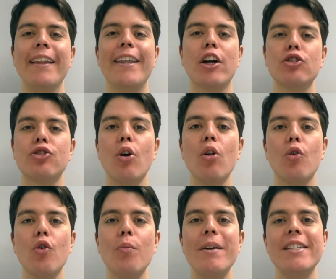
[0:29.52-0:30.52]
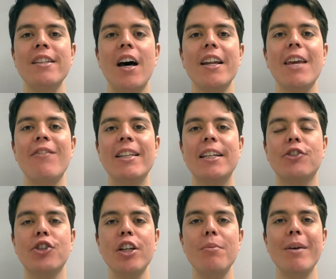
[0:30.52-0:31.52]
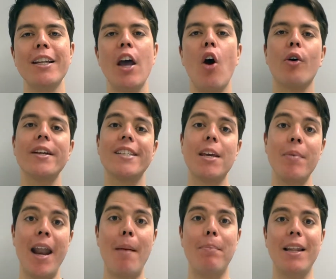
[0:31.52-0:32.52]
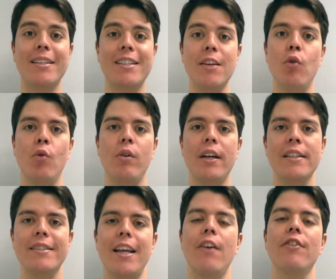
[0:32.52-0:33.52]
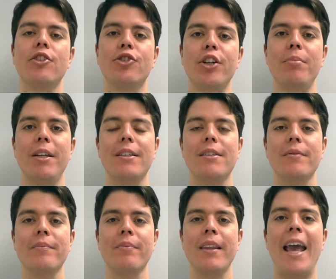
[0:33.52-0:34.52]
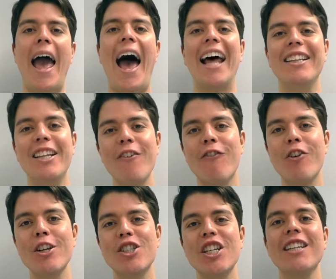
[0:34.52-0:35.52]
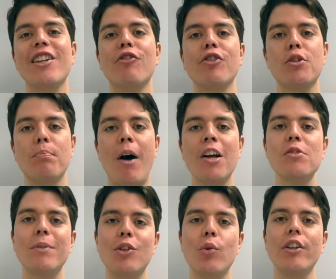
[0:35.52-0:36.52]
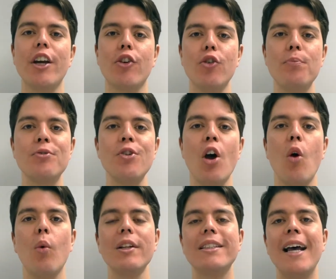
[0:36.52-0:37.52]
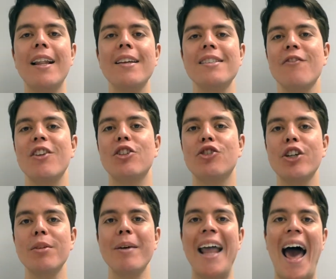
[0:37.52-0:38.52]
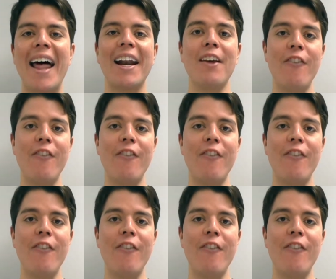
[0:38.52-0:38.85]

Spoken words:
The control group is not given the treatment or is given a placebo instead of the treatment. A difference in the response between the groups will tell us if the treatment had an